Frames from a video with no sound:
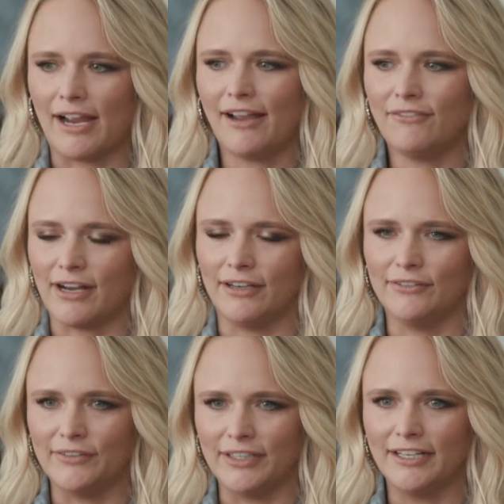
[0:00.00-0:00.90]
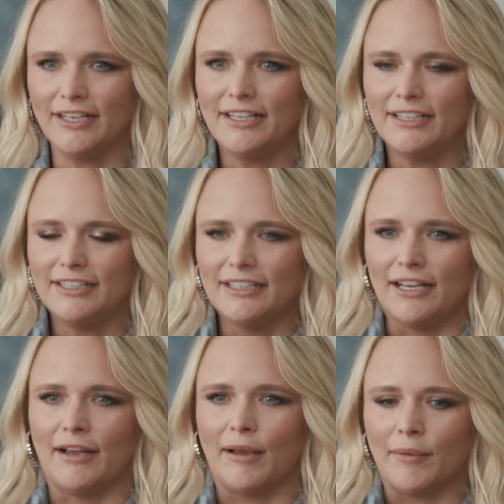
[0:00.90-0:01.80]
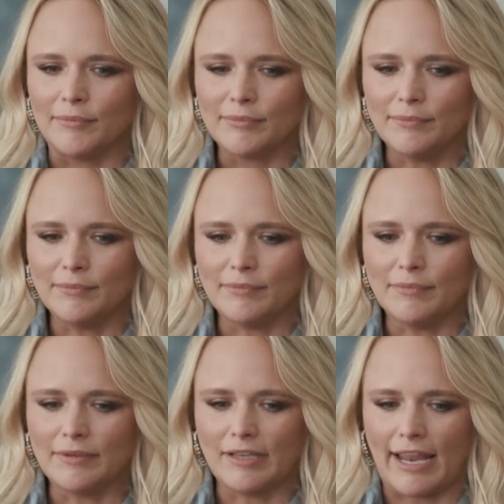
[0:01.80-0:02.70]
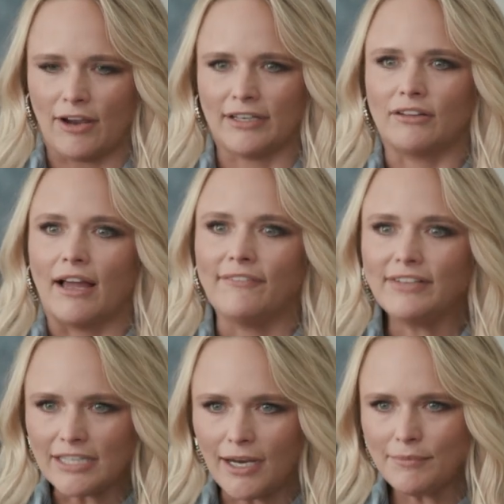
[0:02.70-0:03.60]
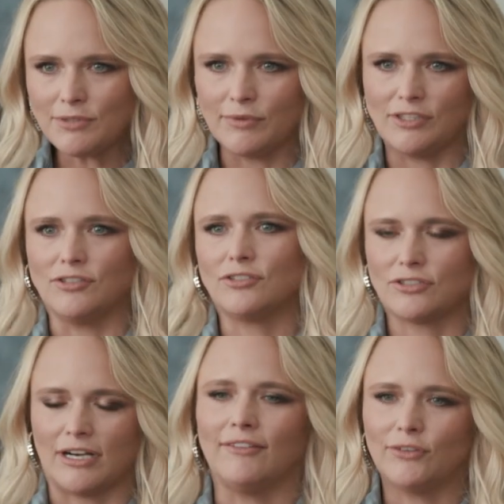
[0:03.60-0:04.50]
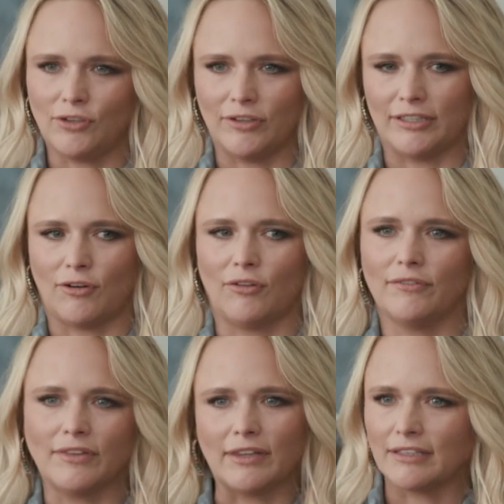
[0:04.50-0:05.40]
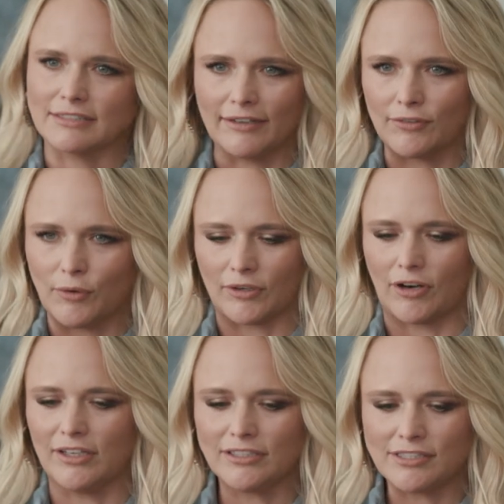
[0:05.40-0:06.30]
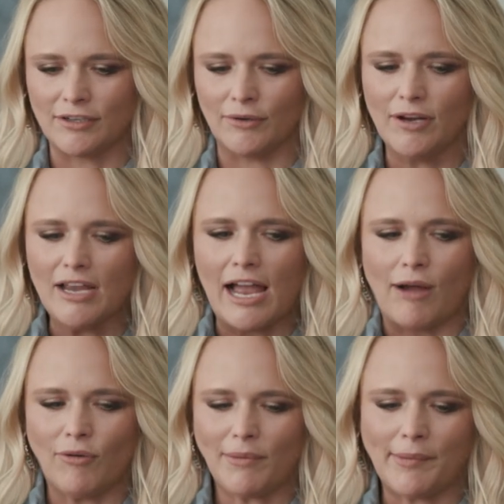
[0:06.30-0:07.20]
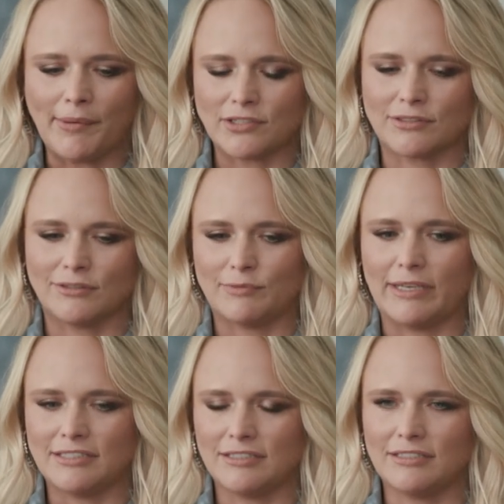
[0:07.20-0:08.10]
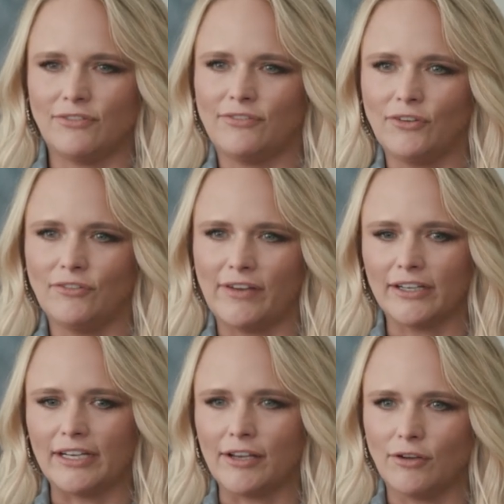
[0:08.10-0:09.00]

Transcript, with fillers: I have kind of a um, chaotic life at times with just travel and all of the things that I have going on. So I want my personal spaces to feel very